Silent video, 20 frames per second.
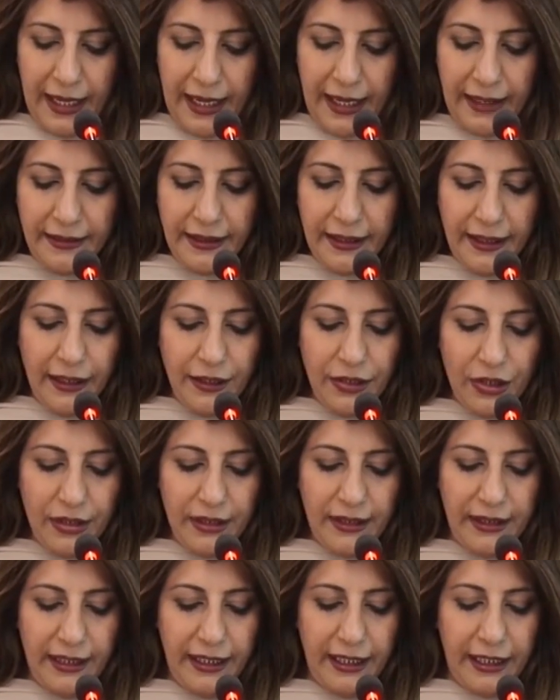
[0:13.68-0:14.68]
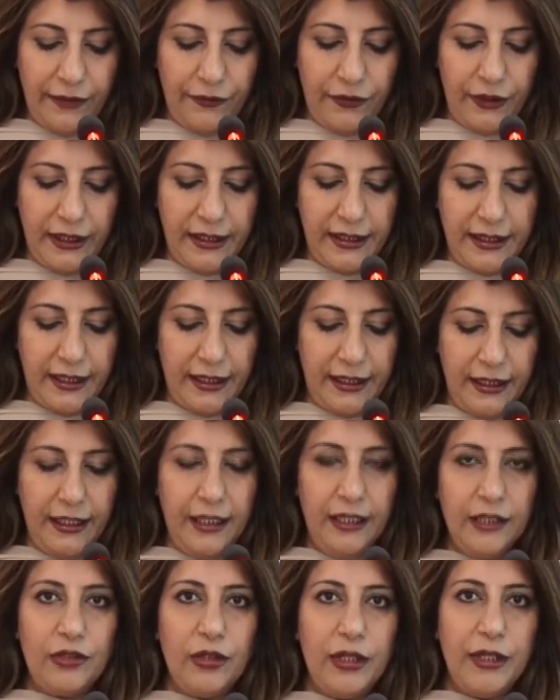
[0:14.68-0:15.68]
and the urgent need for India
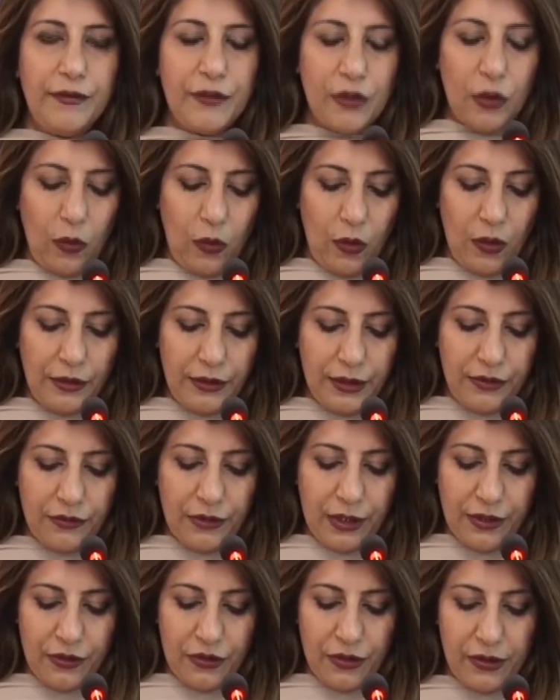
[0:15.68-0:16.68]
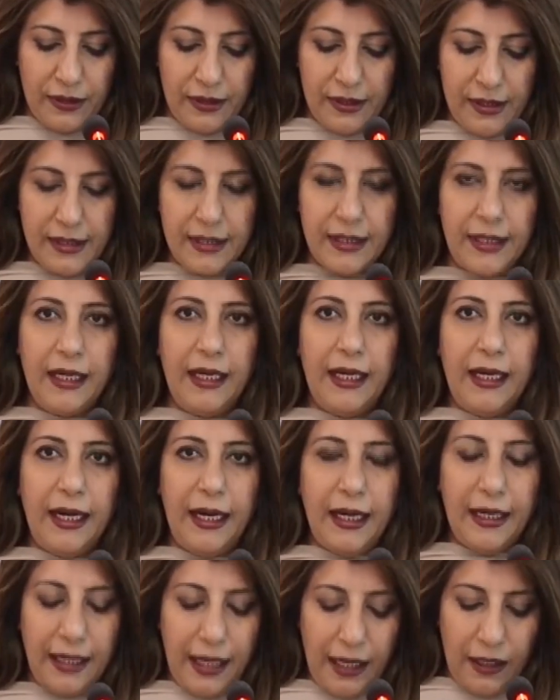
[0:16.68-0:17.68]
to lift all restrictions,
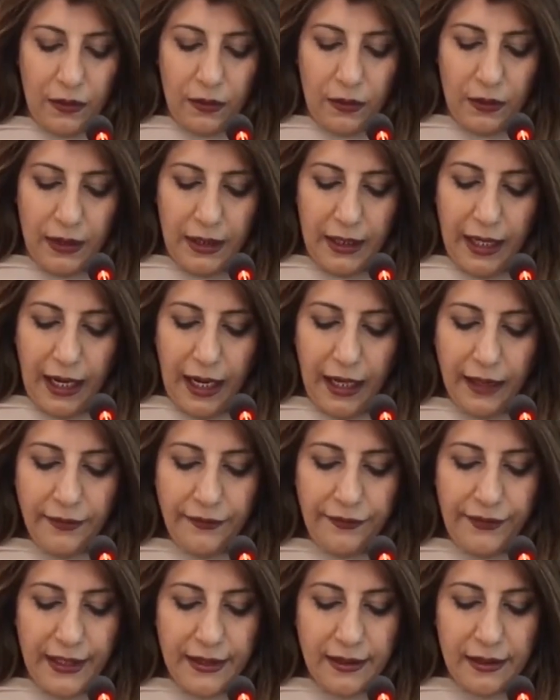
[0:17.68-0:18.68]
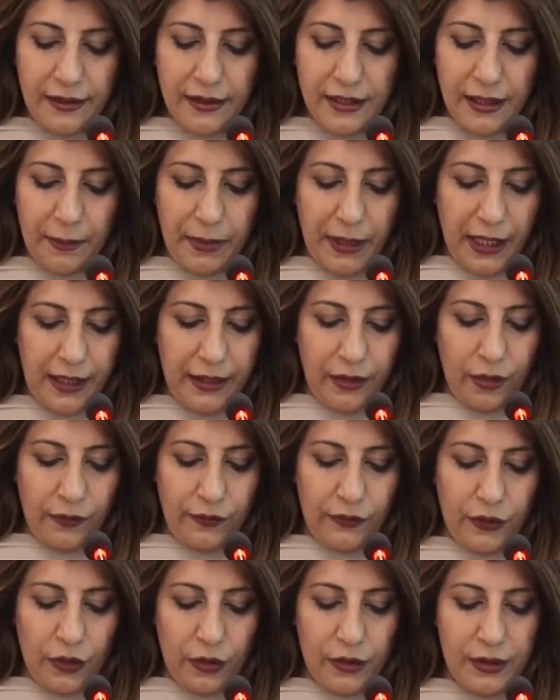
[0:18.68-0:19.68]
allow unfettered supply
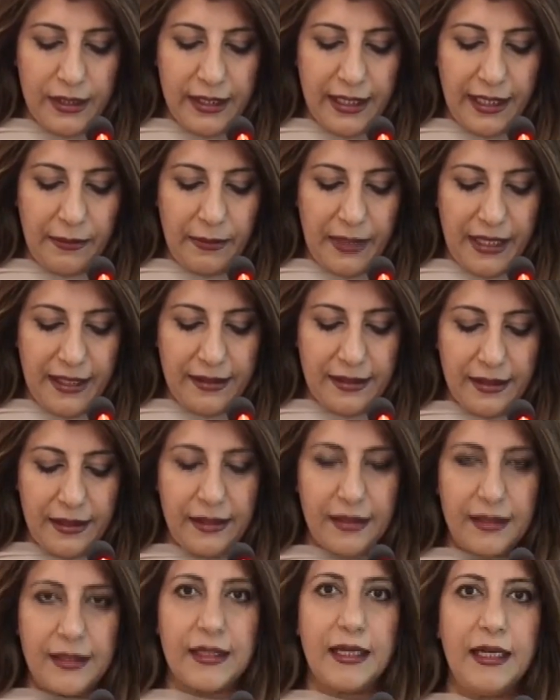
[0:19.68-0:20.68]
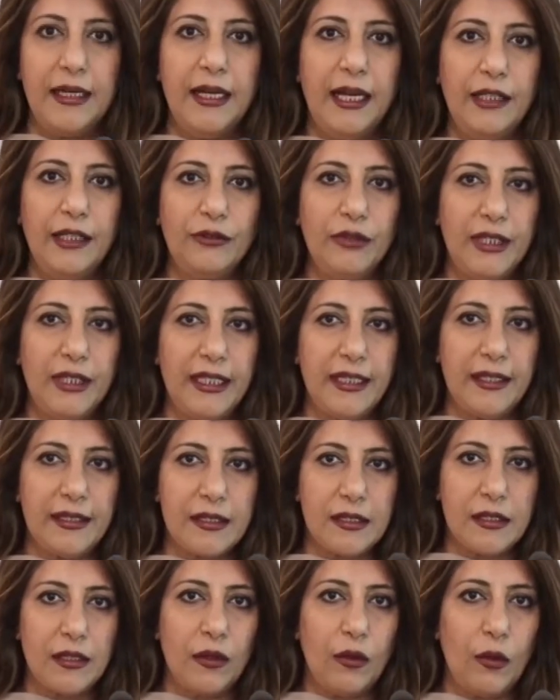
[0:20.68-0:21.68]
of goods and medicines, and
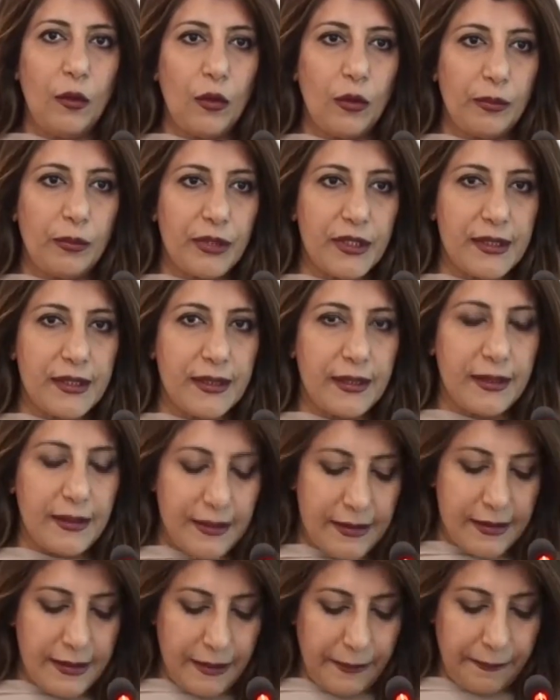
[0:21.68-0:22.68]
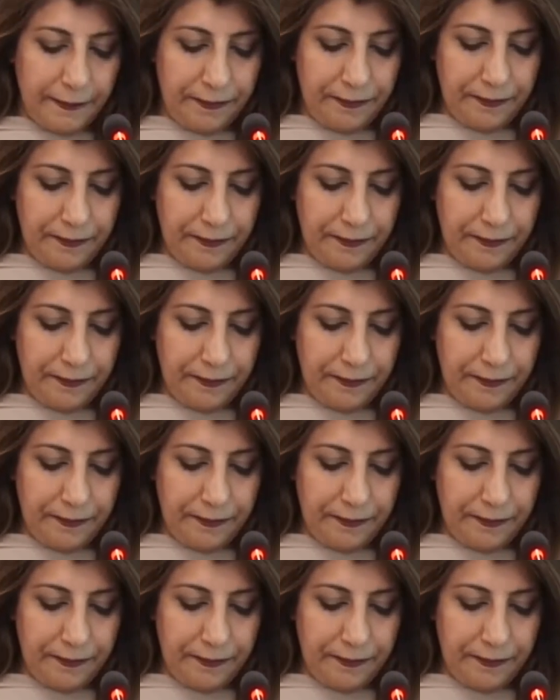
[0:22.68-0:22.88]
release all prisoners.